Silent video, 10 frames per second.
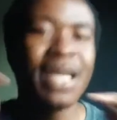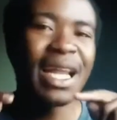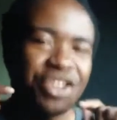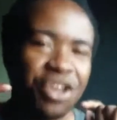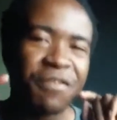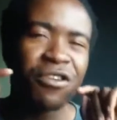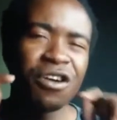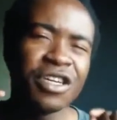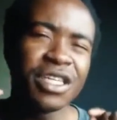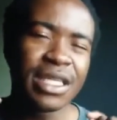like you have
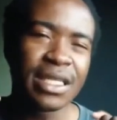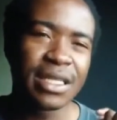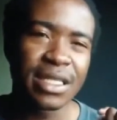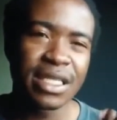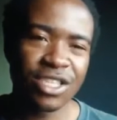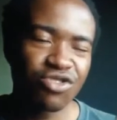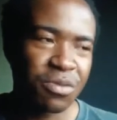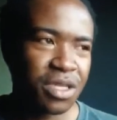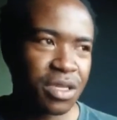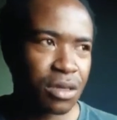heard in the
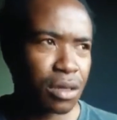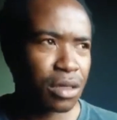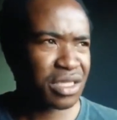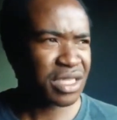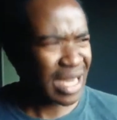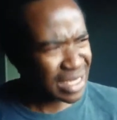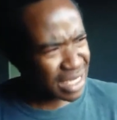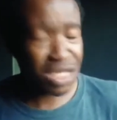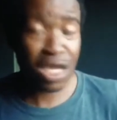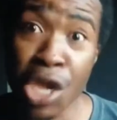description, did I
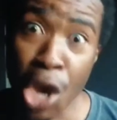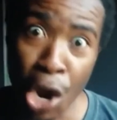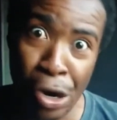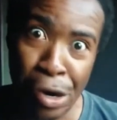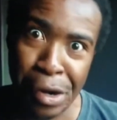just say heard?